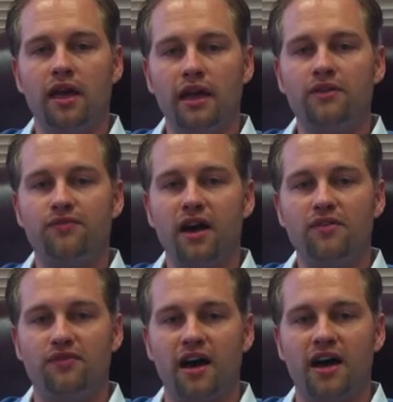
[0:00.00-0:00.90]

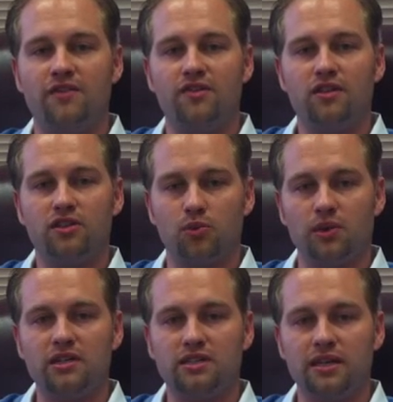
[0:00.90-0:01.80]
855
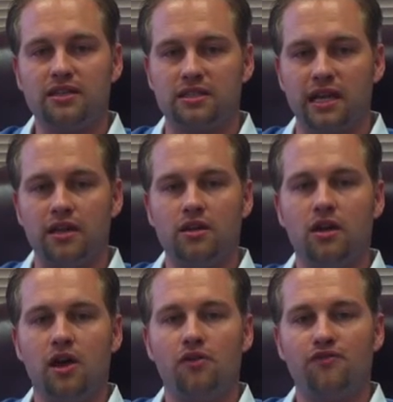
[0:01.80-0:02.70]
368
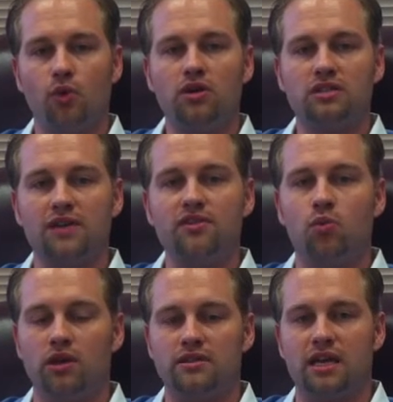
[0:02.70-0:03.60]

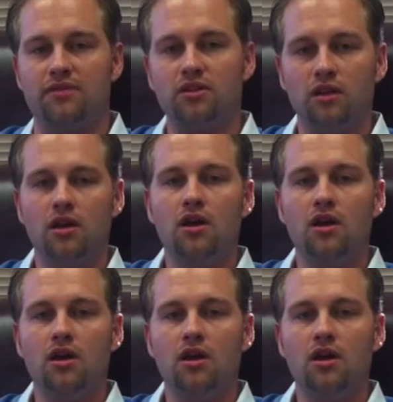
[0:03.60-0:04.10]
4717,